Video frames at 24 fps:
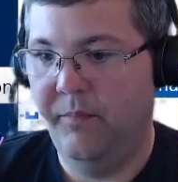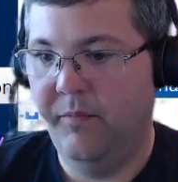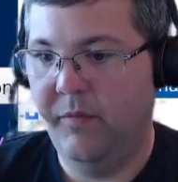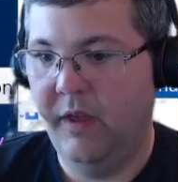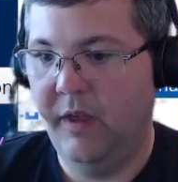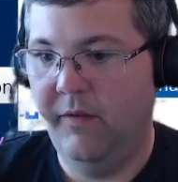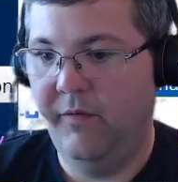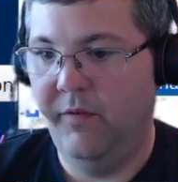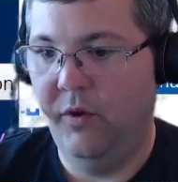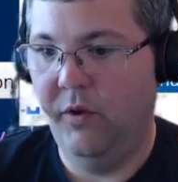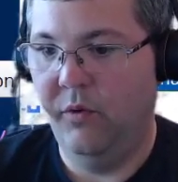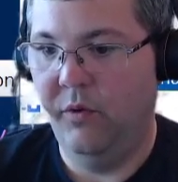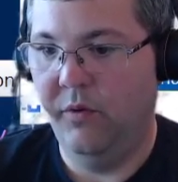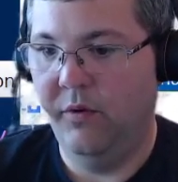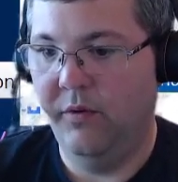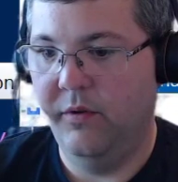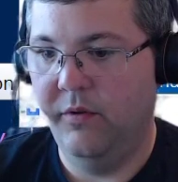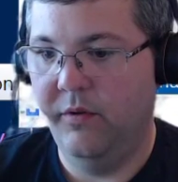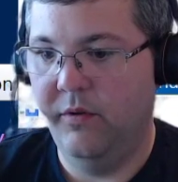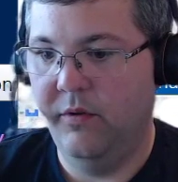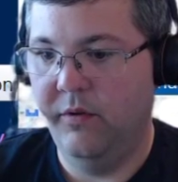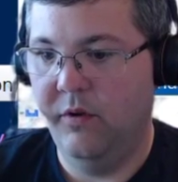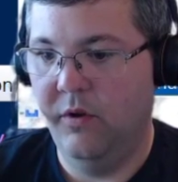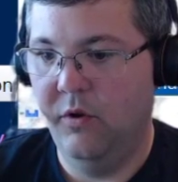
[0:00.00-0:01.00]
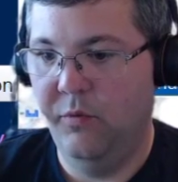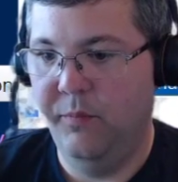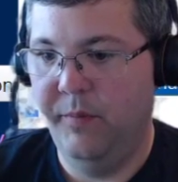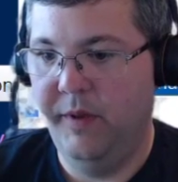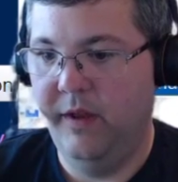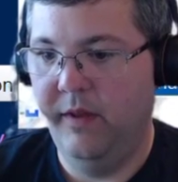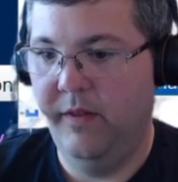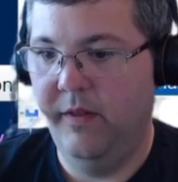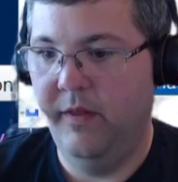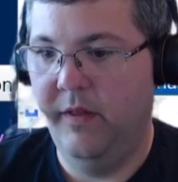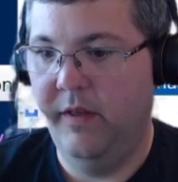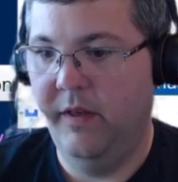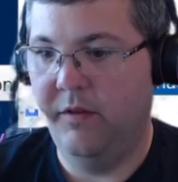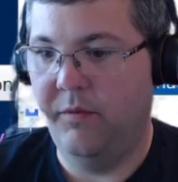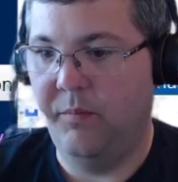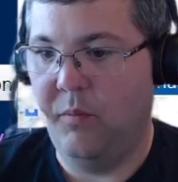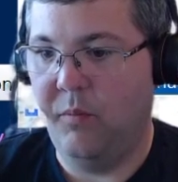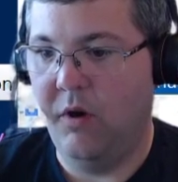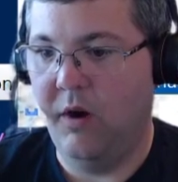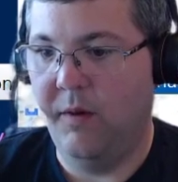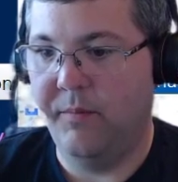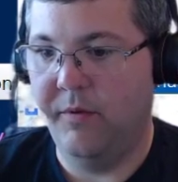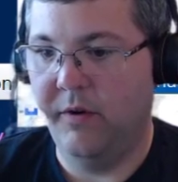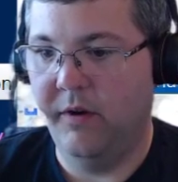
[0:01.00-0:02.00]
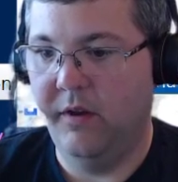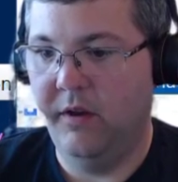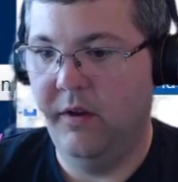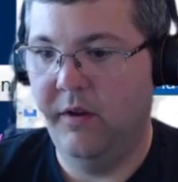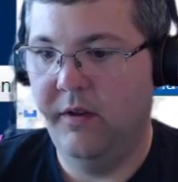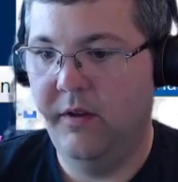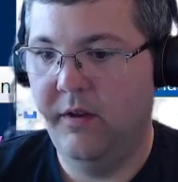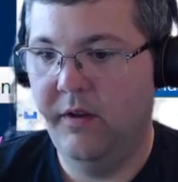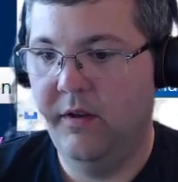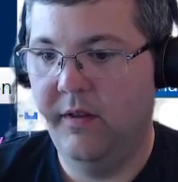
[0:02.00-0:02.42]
If you omit this property,